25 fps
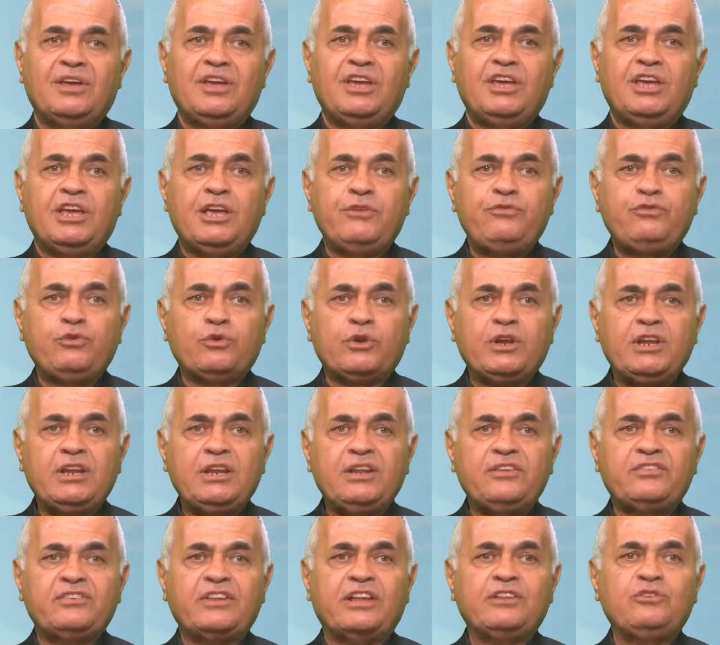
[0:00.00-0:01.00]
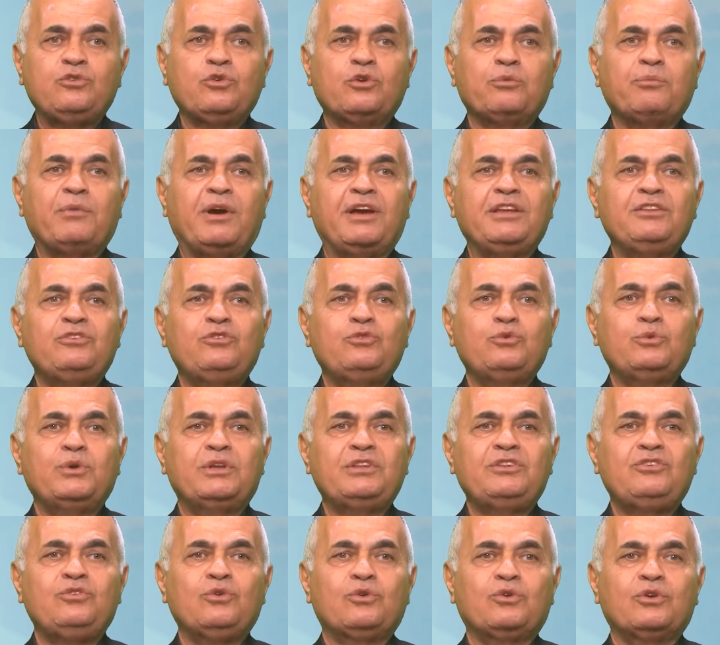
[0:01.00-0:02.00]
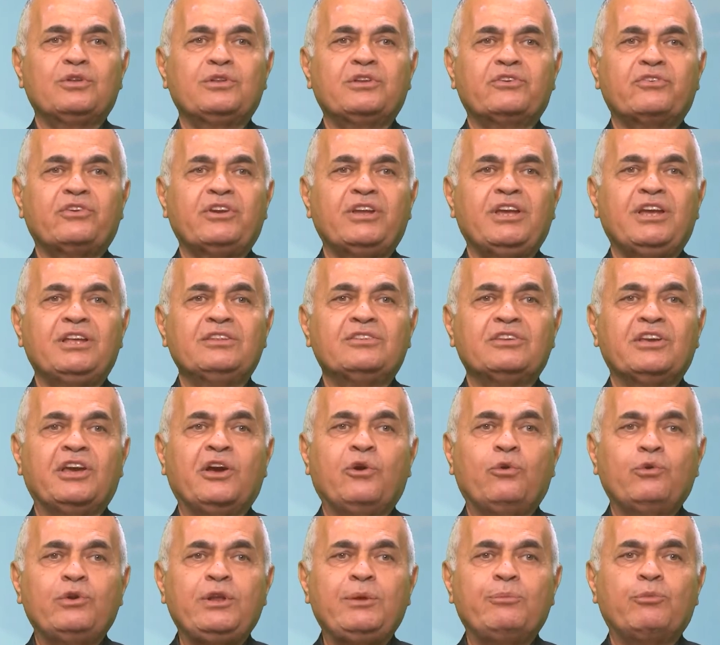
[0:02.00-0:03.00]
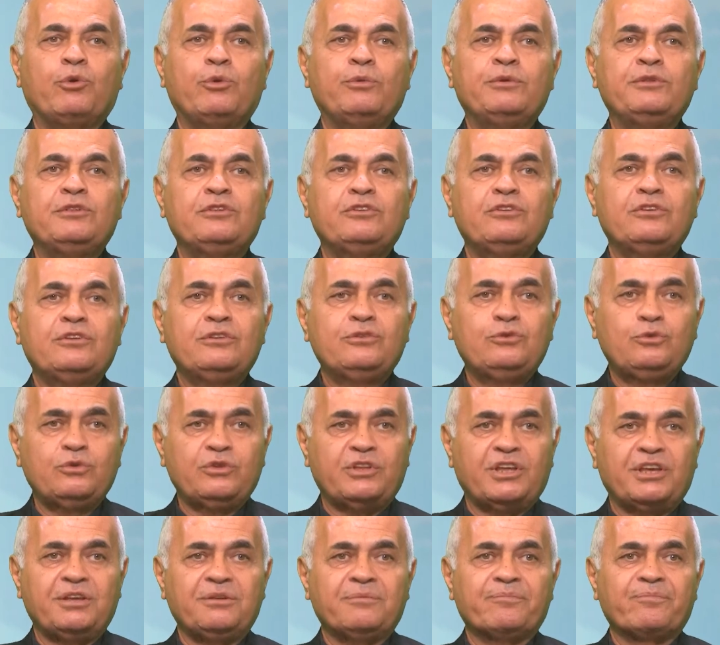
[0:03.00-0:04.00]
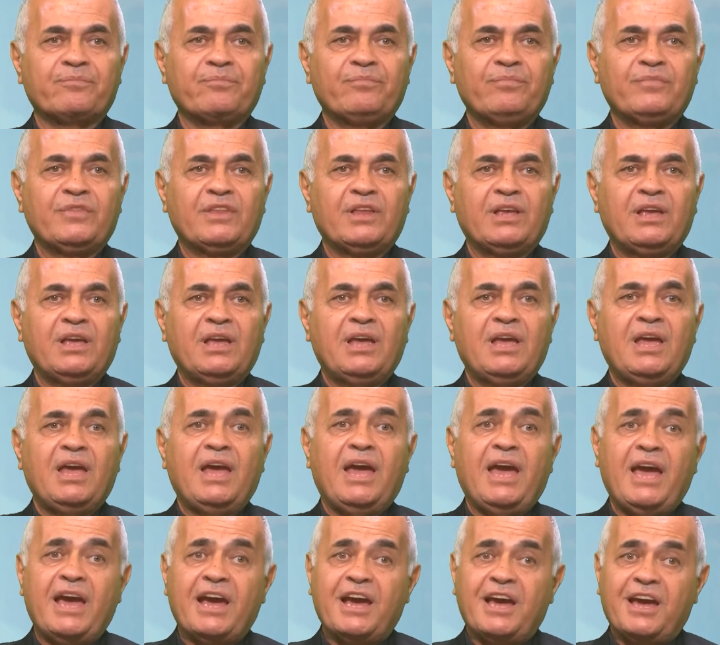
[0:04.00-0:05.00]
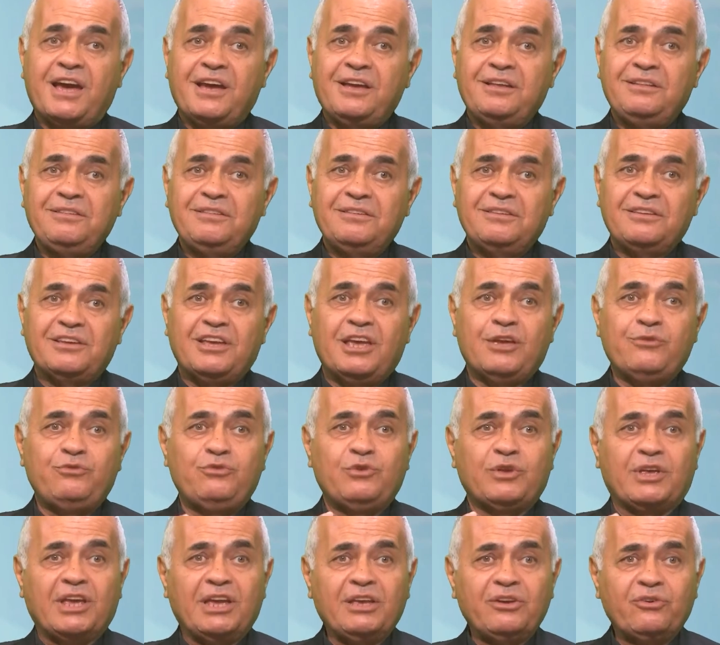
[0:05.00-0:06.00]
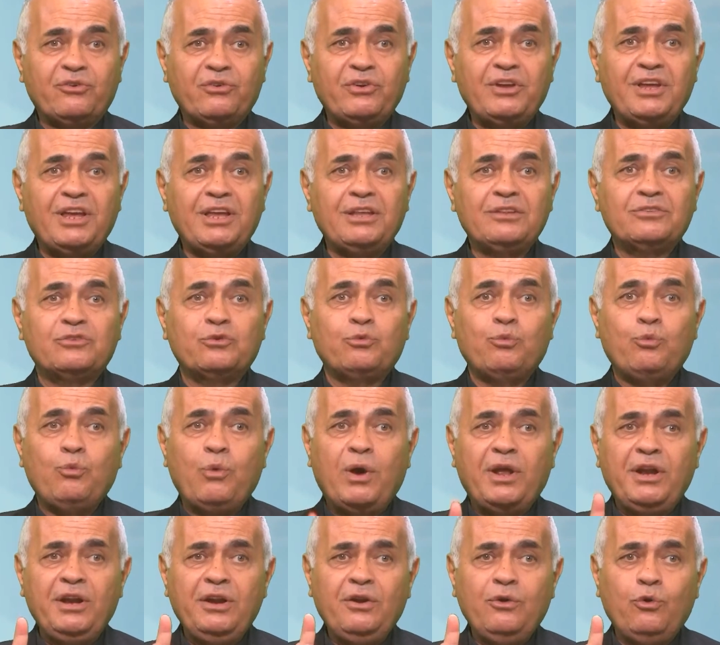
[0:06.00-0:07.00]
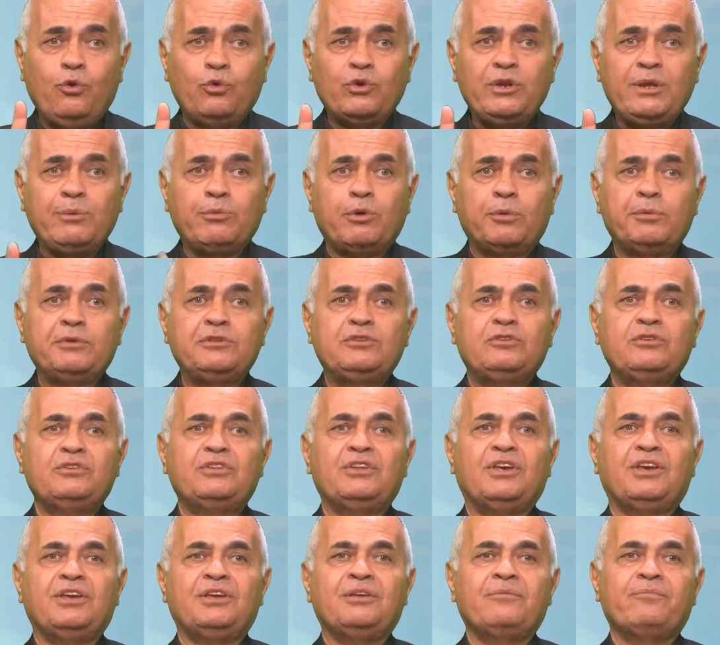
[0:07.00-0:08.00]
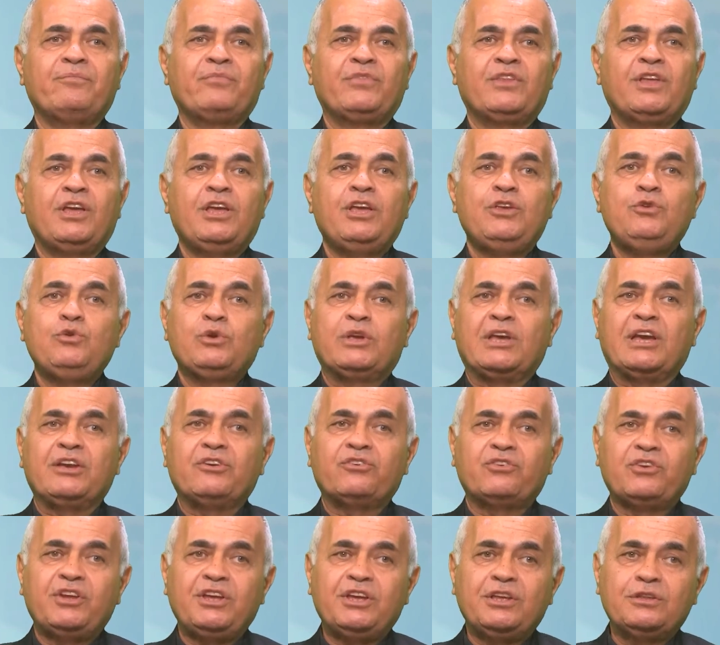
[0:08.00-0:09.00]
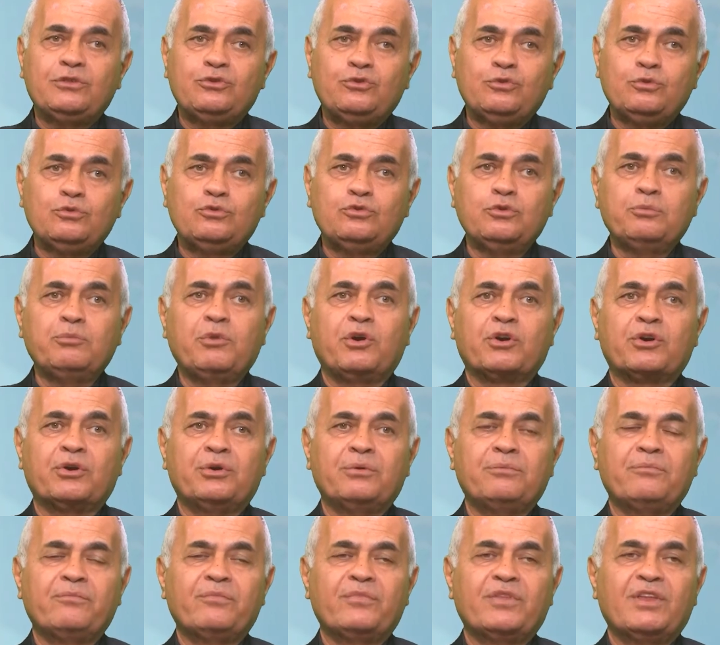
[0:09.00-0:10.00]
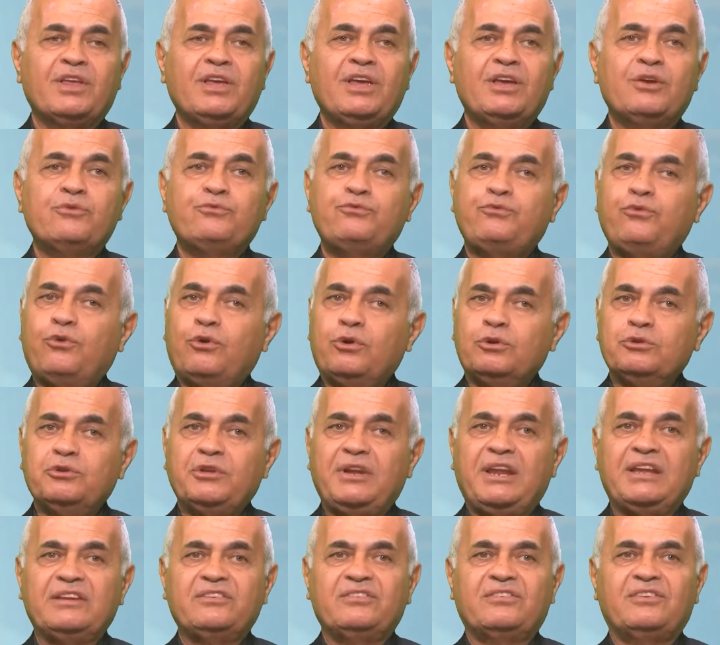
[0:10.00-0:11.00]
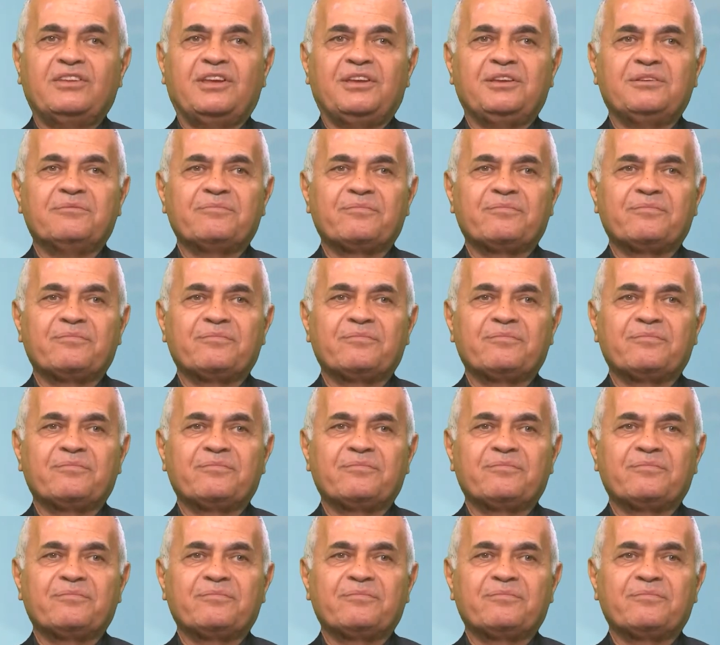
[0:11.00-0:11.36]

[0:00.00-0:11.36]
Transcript: If you really set your mind to it, you could create a holy moment today. And if you can create one holy moment today, you can create two tomorrow, four the next day.